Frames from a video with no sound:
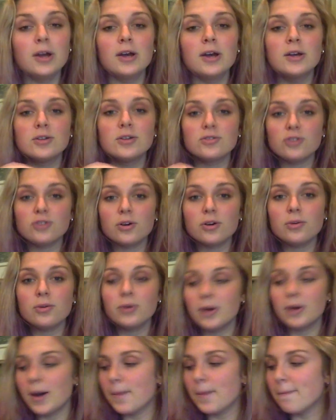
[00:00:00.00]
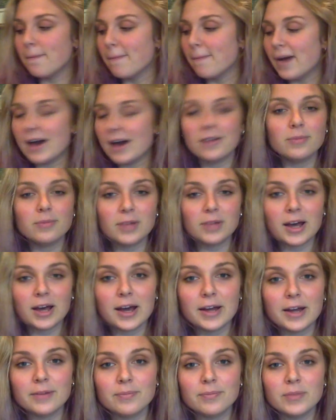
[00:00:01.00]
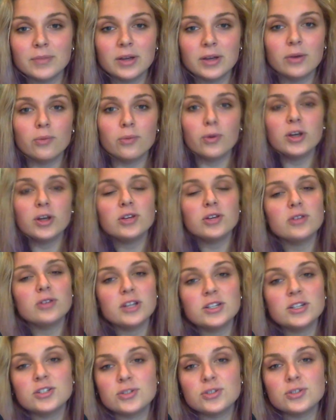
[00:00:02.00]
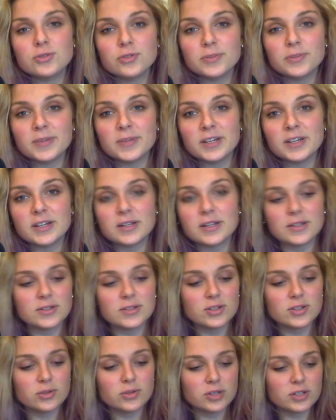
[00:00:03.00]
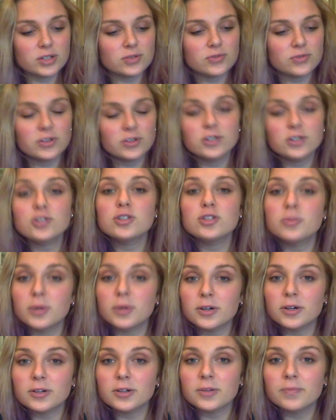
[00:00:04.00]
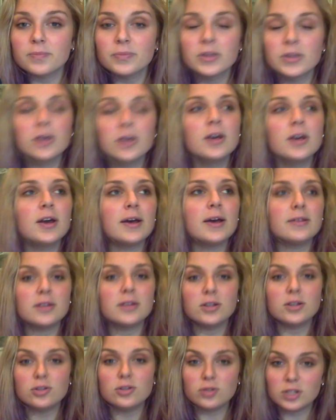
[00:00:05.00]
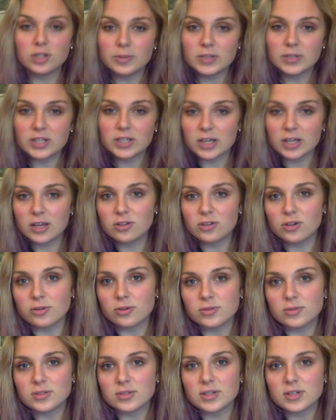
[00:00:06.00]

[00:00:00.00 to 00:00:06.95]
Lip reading: So bottom line, what you need to do for me is you need to finish the book, and then you need to be taking notes.